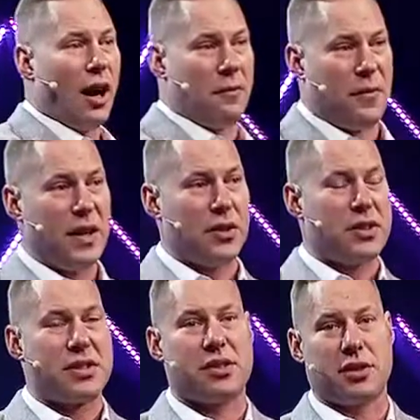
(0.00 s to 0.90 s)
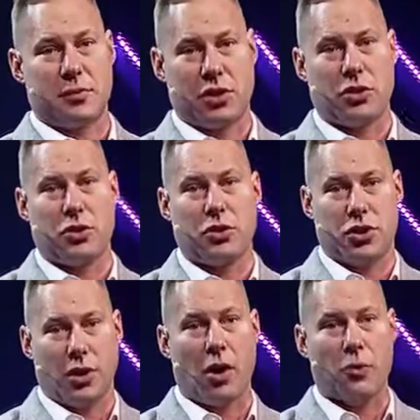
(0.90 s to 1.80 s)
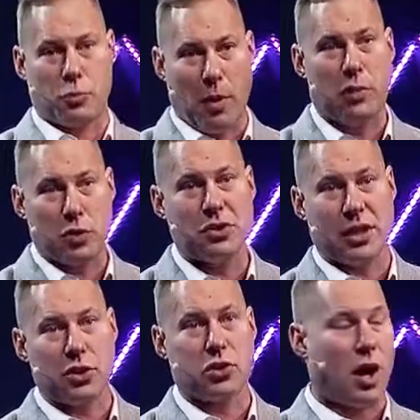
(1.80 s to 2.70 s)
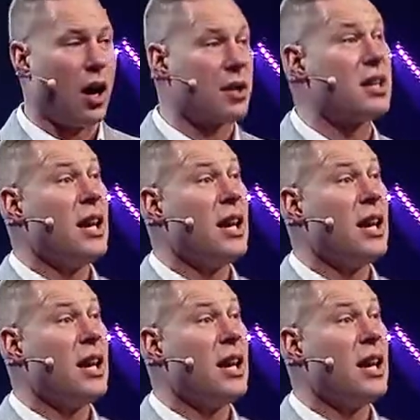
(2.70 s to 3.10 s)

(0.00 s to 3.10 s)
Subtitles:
a feeder system to abusing drugs,